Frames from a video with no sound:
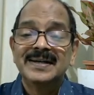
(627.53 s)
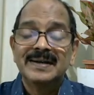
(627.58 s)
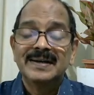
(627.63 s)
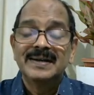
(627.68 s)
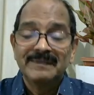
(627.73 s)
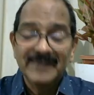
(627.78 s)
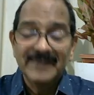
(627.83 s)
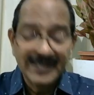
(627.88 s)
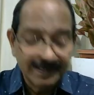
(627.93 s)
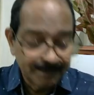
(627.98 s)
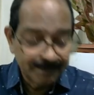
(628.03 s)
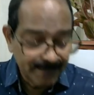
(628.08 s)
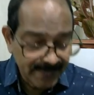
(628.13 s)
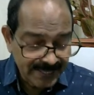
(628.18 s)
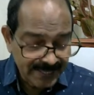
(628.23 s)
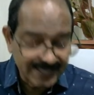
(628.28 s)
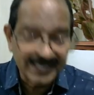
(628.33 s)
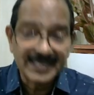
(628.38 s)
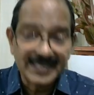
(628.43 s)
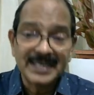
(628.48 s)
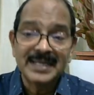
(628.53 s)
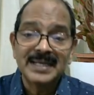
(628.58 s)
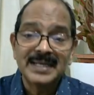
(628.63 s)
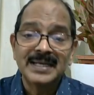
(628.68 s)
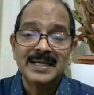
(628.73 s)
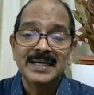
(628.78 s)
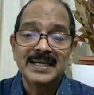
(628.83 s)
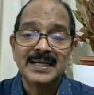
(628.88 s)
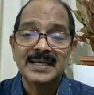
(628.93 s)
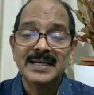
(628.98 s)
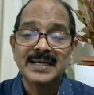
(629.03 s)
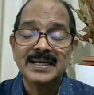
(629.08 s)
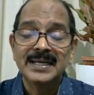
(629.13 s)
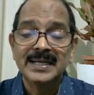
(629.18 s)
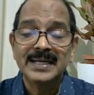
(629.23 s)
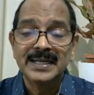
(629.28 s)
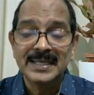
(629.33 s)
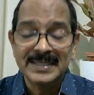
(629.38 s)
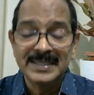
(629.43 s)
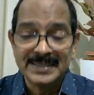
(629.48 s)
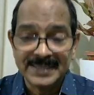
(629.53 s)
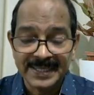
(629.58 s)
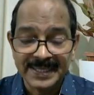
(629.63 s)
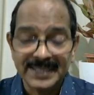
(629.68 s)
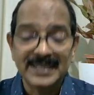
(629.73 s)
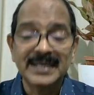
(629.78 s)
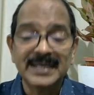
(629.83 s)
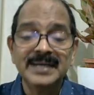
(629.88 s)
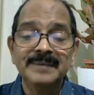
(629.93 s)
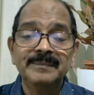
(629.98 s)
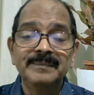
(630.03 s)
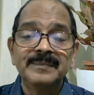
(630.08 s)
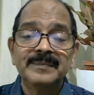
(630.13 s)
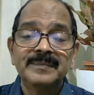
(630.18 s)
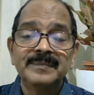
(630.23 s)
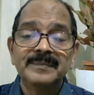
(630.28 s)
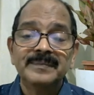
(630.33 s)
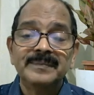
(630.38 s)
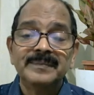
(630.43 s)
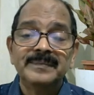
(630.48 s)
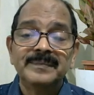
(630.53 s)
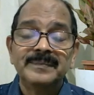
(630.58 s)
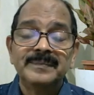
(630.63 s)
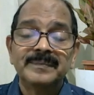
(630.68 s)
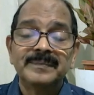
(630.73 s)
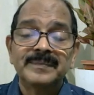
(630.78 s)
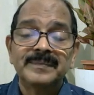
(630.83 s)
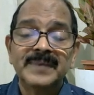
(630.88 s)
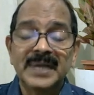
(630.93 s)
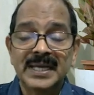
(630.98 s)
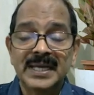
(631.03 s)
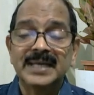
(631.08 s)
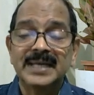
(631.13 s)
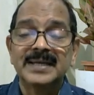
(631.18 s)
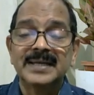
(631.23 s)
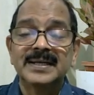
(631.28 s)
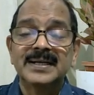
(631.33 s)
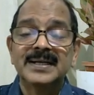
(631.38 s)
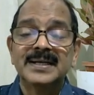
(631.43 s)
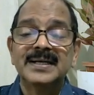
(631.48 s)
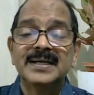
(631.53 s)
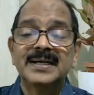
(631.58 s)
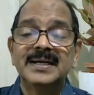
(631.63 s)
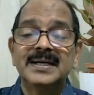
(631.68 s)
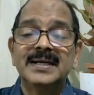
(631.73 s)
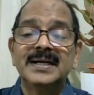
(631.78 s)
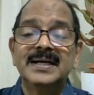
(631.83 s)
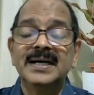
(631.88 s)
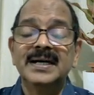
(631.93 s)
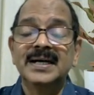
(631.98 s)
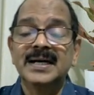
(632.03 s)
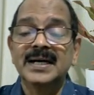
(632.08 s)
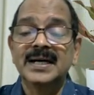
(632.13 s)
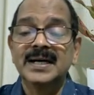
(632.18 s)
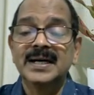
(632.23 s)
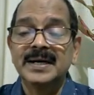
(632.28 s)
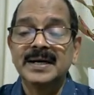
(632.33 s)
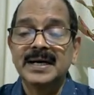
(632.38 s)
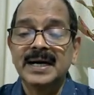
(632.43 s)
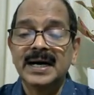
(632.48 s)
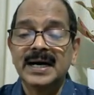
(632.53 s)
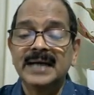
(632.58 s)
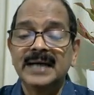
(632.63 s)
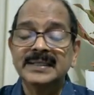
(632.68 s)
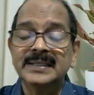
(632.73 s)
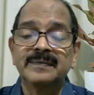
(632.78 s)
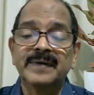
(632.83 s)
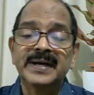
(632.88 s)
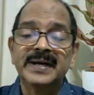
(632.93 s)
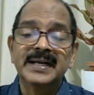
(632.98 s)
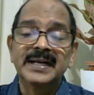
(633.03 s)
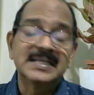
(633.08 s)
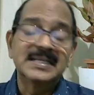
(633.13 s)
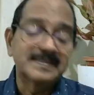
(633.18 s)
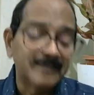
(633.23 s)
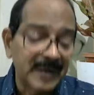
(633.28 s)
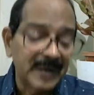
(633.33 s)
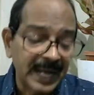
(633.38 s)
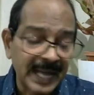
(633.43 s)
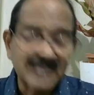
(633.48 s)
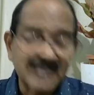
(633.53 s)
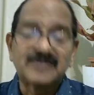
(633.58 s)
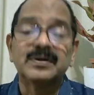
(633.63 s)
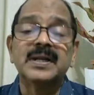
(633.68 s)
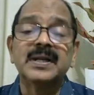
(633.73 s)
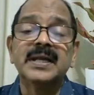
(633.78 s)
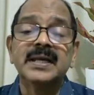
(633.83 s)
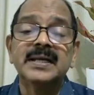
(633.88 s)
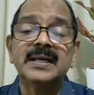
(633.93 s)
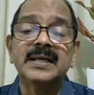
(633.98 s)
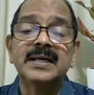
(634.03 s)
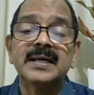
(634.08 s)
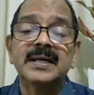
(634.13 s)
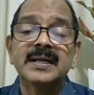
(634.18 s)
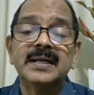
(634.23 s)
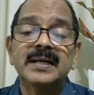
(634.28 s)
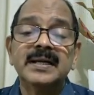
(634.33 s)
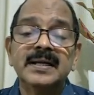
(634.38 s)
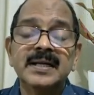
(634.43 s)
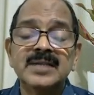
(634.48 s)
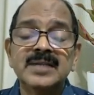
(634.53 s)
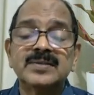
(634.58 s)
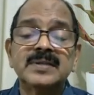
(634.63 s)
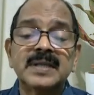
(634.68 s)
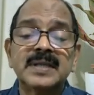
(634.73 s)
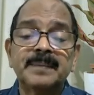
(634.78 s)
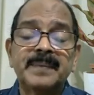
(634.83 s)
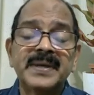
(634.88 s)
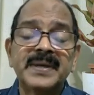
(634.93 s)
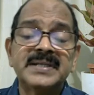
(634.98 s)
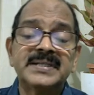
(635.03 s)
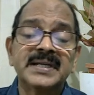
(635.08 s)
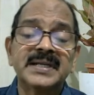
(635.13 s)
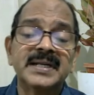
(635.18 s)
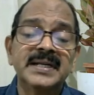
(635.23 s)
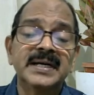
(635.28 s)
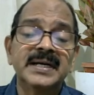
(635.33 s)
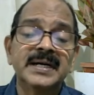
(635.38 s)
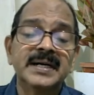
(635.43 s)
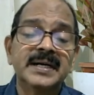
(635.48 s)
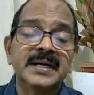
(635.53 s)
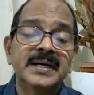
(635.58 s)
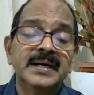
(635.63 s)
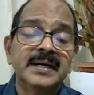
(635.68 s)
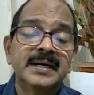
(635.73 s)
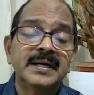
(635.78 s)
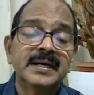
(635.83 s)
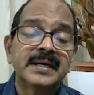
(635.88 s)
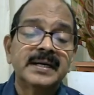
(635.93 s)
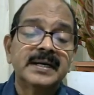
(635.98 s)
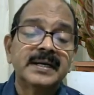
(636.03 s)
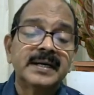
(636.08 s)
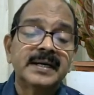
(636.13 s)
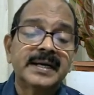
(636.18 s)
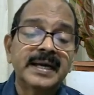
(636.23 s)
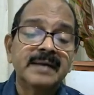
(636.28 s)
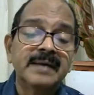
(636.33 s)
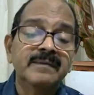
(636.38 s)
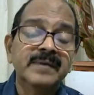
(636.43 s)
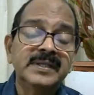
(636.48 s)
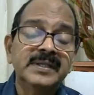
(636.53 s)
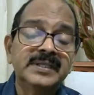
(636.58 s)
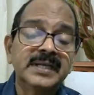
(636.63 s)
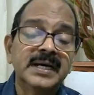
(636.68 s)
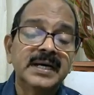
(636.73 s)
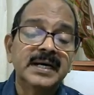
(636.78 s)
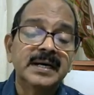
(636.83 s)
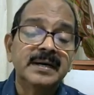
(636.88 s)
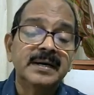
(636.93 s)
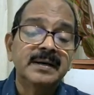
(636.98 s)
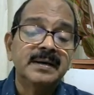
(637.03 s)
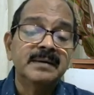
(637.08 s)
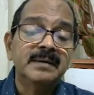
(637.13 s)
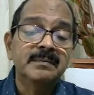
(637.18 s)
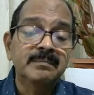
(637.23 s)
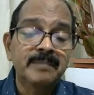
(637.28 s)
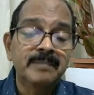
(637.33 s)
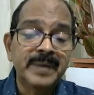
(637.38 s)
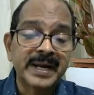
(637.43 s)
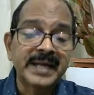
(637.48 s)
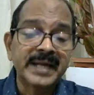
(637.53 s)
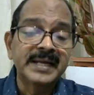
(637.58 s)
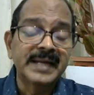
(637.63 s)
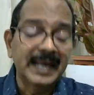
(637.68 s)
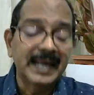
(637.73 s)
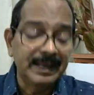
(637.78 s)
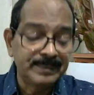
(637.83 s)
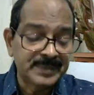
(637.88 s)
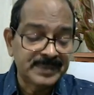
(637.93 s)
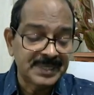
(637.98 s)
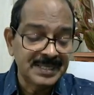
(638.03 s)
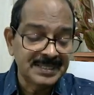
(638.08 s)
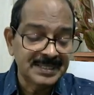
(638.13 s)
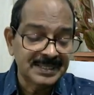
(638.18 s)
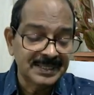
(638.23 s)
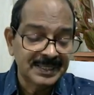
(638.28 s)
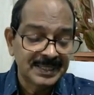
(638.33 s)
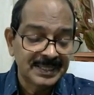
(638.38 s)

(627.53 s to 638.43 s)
when a patient is here, the other findings. Actually, this was a patient came with a brain abscess,